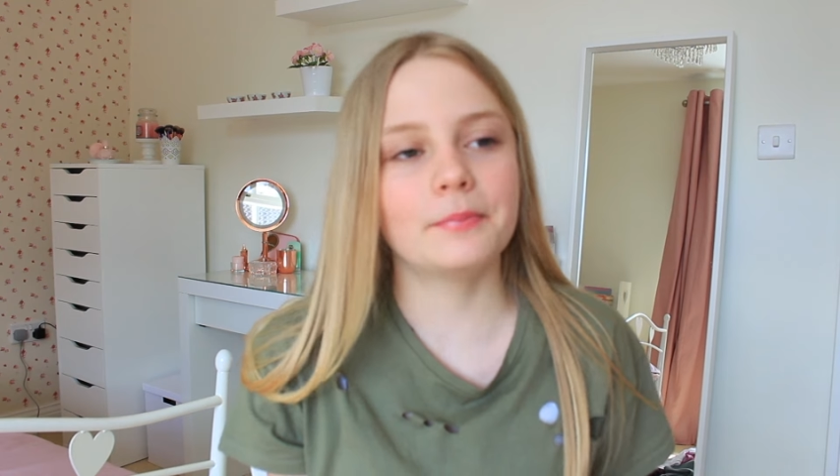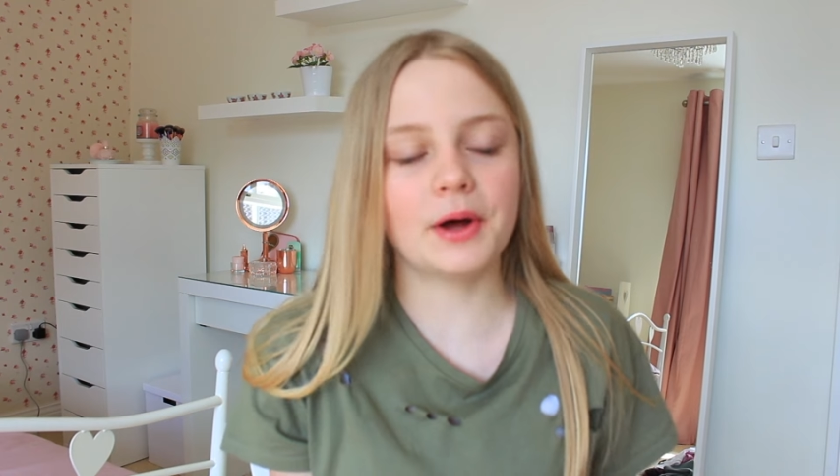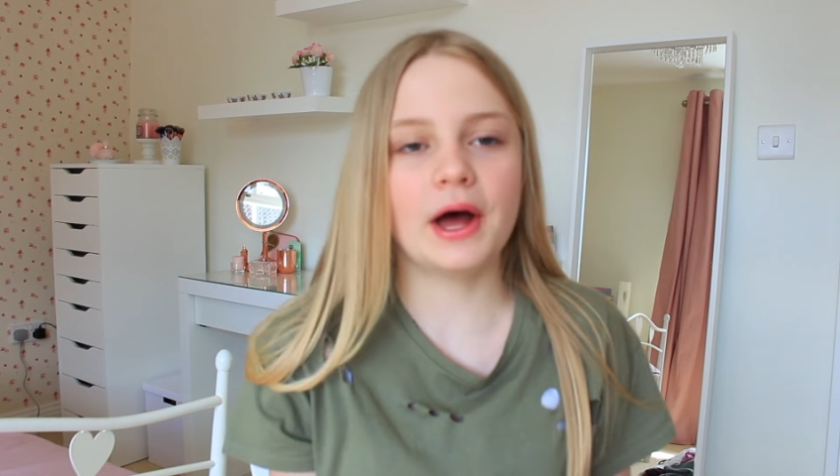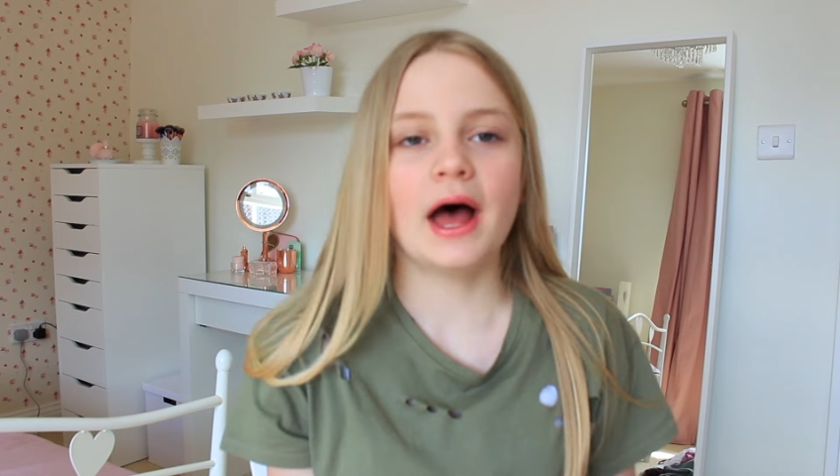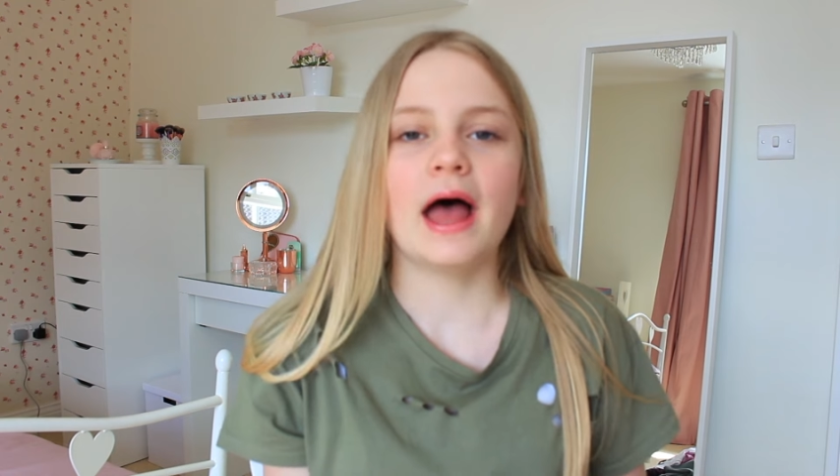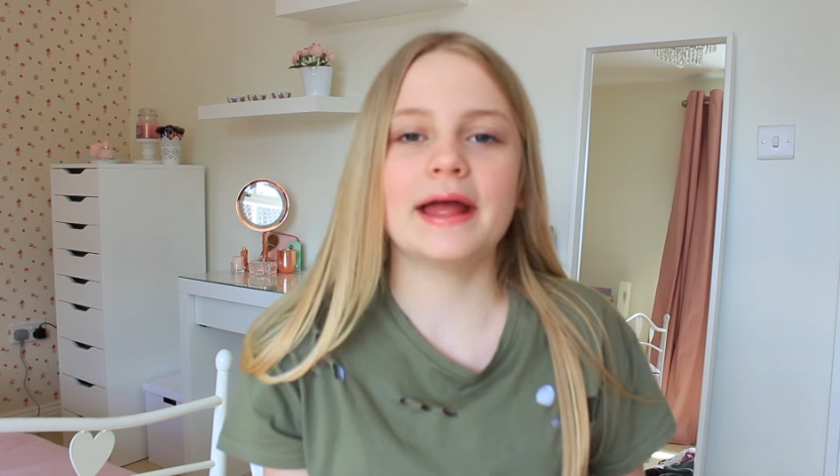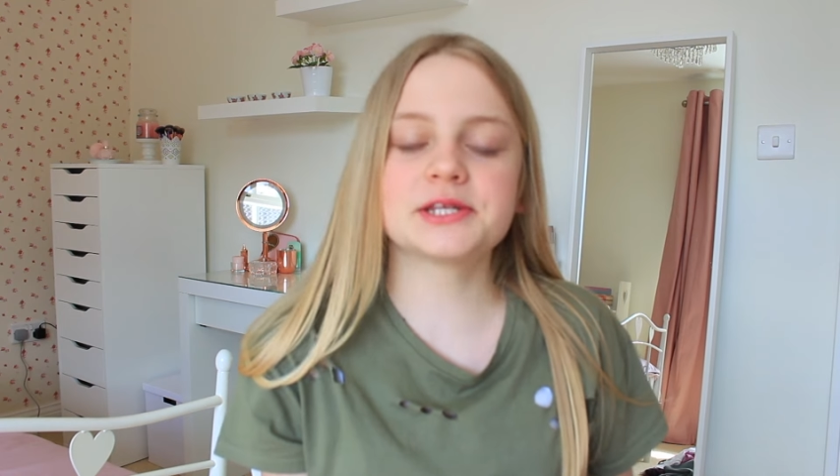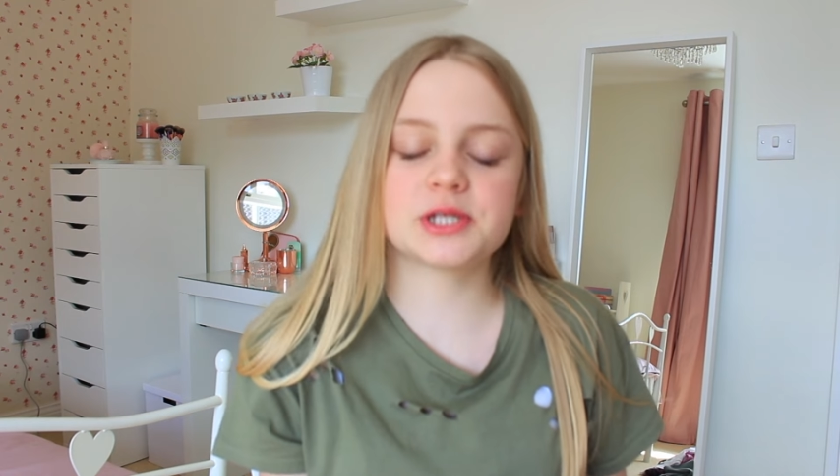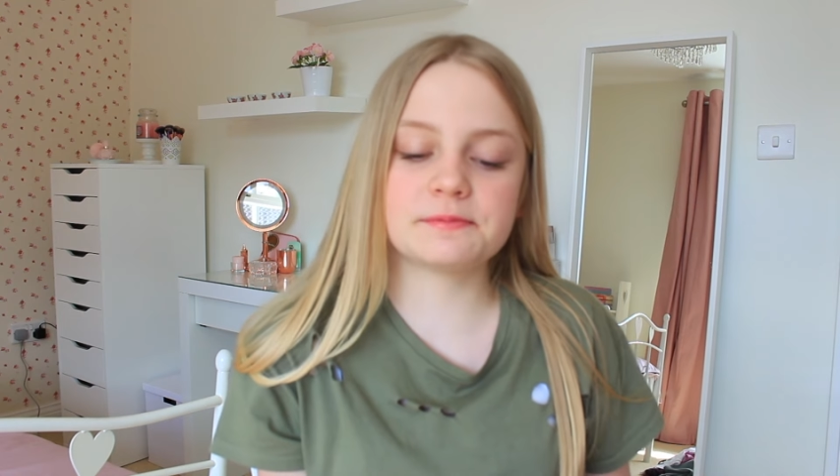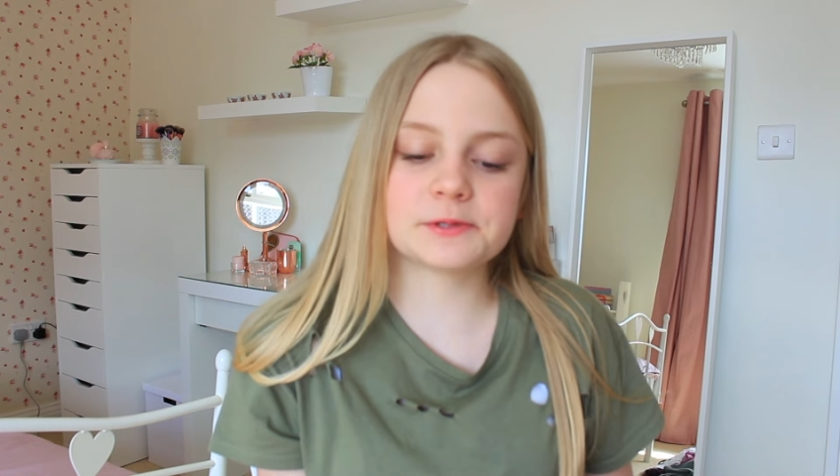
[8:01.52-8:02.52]
But in
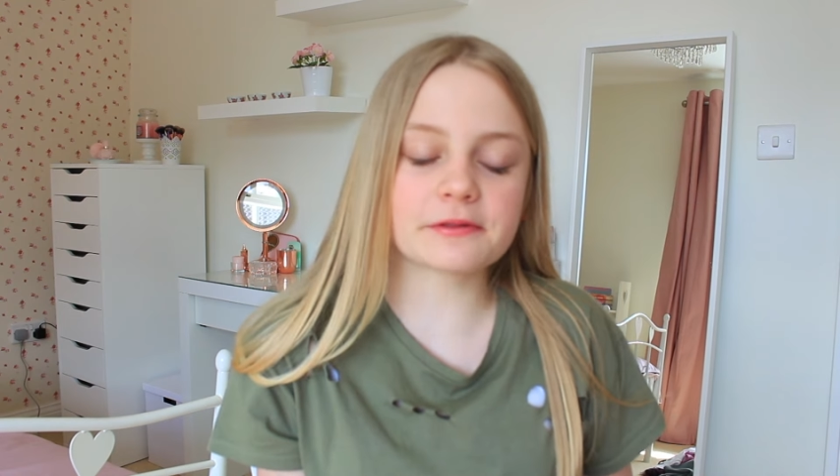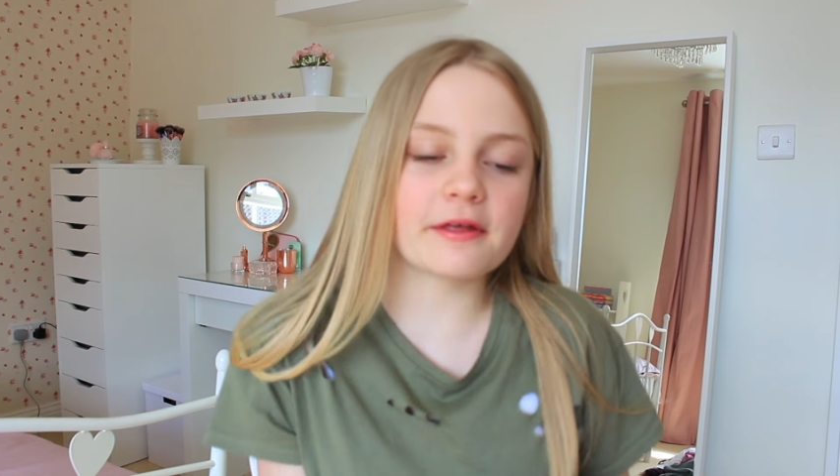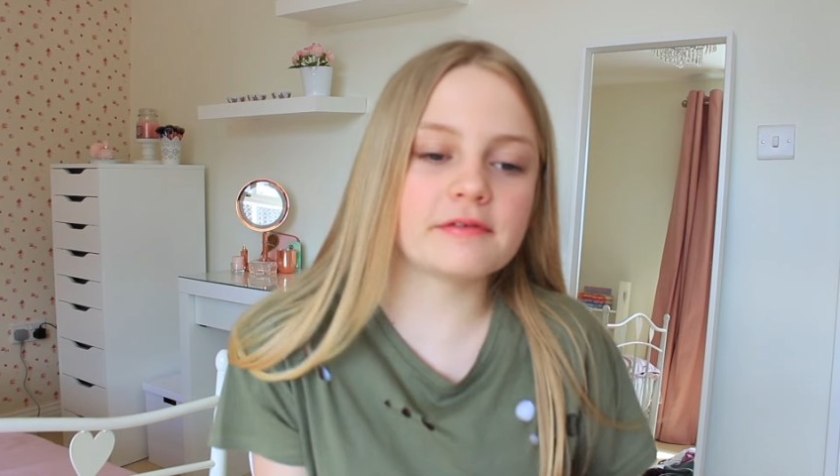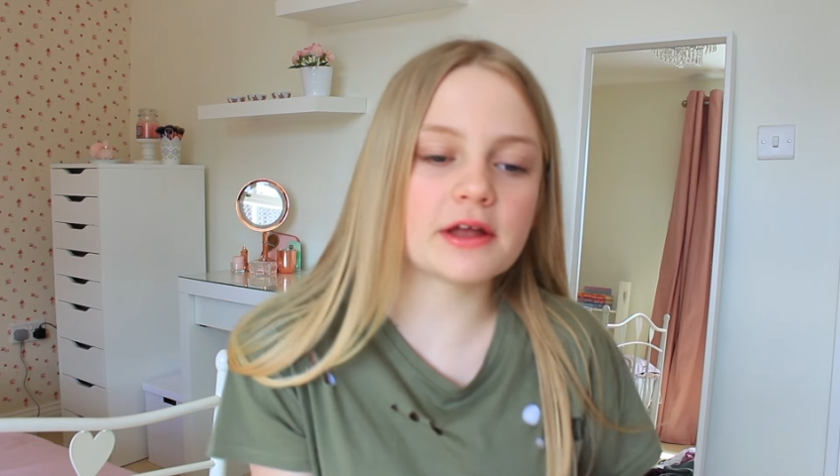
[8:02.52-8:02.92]
Superdrug they've